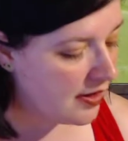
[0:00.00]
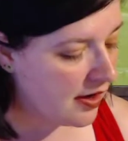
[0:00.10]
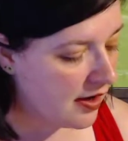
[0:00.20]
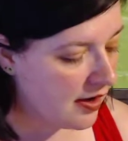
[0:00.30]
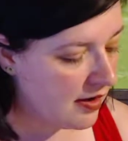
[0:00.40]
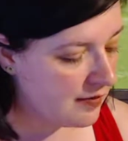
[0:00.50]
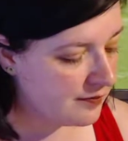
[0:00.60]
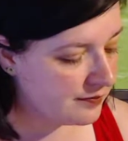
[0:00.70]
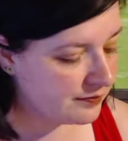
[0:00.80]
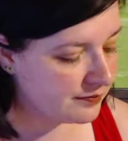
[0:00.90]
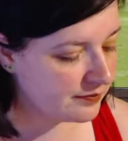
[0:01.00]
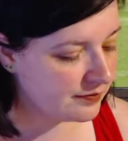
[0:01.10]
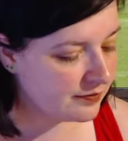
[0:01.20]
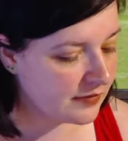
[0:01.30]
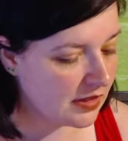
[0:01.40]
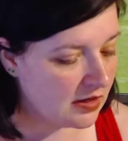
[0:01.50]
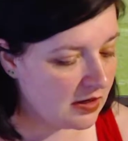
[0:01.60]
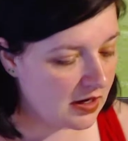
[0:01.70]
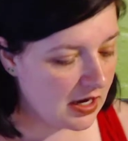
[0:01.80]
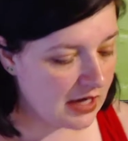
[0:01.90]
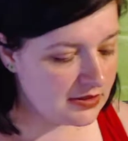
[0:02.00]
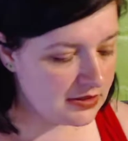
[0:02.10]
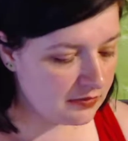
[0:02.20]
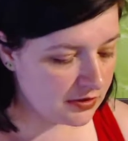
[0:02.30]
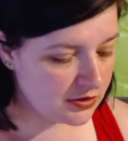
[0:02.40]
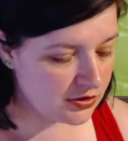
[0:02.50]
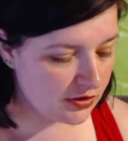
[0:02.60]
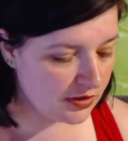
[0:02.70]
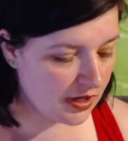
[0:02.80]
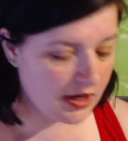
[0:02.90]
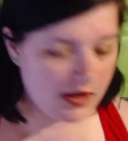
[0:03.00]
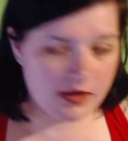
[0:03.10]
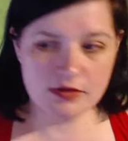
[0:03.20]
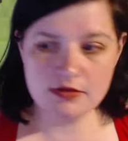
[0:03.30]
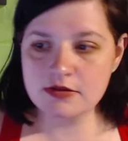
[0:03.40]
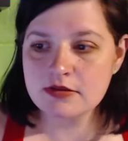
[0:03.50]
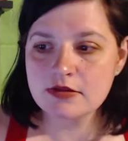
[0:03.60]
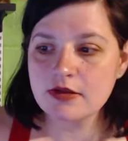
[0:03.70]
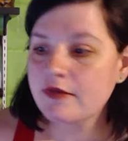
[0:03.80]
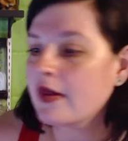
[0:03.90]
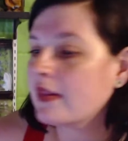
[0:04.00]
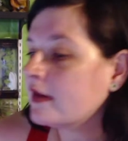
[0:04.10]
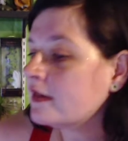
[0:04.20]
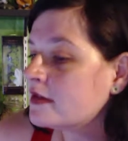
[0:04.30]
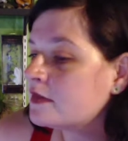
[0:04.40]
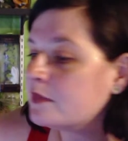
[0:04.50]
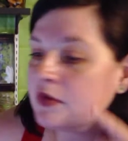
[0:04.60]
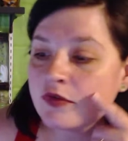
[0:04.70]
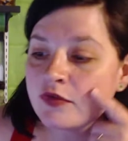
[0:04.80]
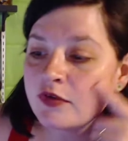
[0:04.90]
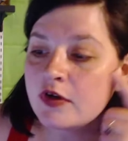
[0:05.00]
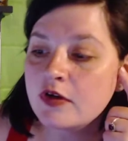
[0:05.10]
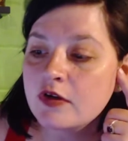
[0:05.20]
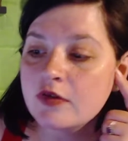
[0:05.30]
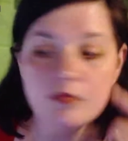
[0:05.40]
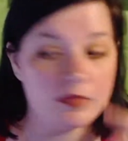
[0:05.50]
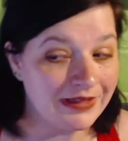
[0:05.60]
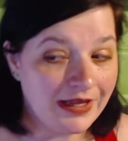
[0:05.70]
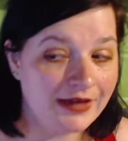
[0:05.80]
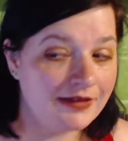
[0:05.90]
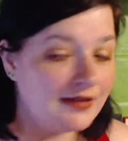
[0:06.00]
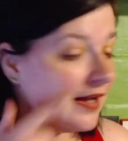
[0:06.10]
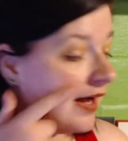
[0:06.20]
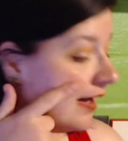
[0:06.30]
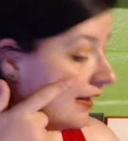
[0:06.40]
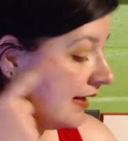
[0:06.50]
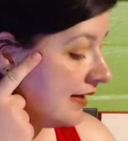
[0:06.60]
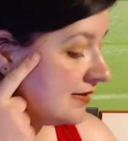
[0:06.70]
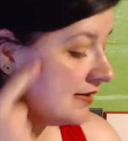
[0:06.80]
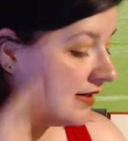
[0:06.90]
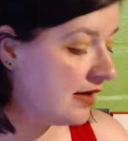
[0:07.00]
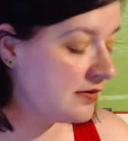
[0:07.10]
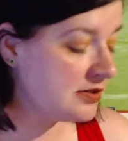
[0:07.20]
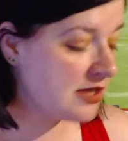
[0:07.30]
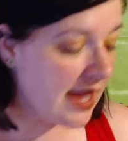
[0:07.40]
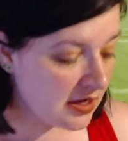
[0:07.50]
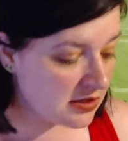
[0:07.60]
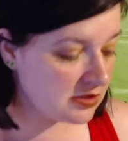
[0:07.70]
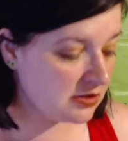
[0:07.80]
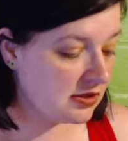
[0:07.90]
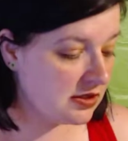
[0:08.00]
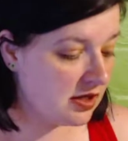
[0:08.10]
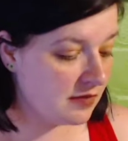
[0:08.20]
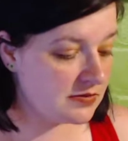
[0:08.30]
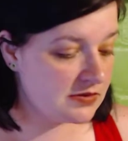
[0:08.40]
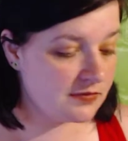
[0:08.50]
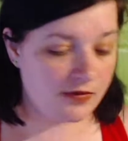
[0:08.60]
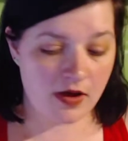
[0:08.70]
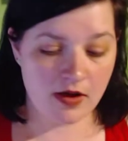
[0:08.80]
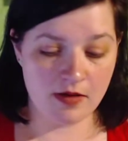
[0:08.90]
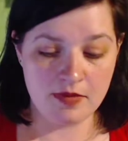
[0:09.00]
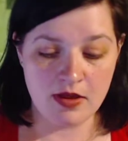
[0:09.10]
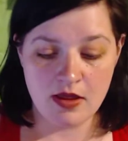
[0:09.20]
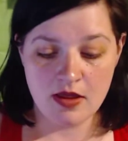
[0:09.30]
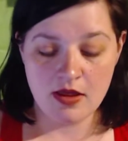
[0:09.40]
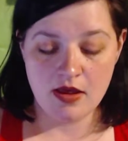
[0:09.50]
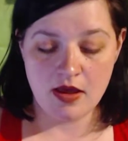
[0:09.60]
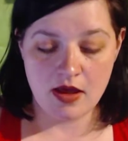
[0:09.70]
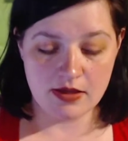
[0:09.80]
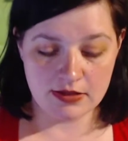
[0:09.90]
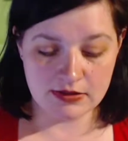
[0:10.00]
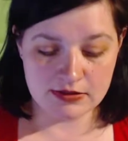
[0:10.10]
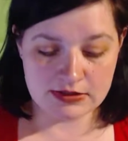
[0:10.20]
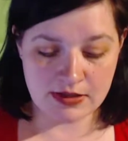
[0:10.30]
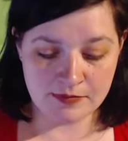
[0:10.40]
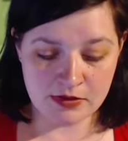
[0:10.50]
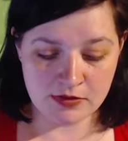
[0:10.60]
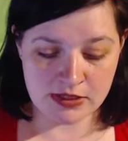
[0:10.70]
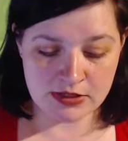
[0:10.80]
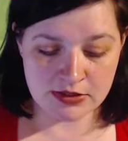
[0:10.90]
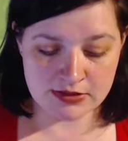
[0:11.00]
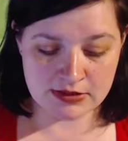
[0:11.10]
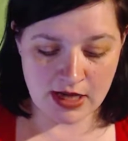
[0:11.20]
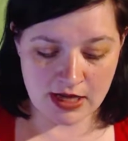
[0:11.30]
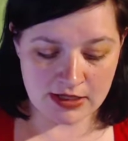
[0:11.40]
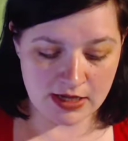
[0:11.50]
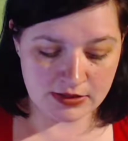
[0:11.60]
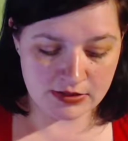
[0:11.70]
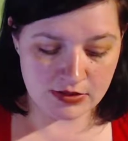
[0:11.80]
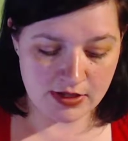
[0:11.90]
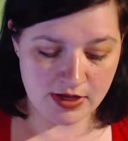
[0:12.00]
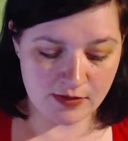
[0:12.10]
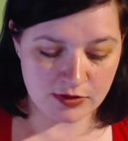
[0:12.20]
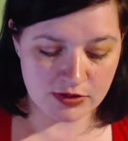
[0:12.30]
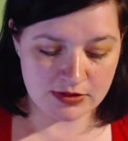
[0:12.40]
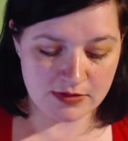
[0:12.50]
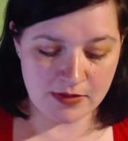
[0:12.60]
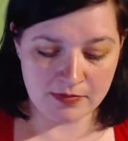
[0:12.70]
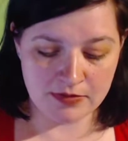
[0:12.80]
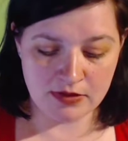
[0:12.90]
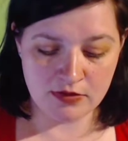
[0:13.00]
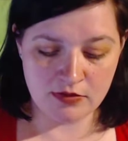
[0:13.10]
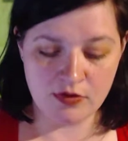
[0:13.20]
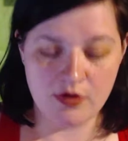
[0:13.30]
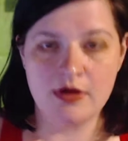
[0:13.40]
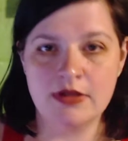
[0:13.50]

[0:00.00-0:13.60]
I did want to show you guys, I've got like this beautiful blinding highlight today, which actually comes from a little something new I just got yesterday, which is the Maybelline New York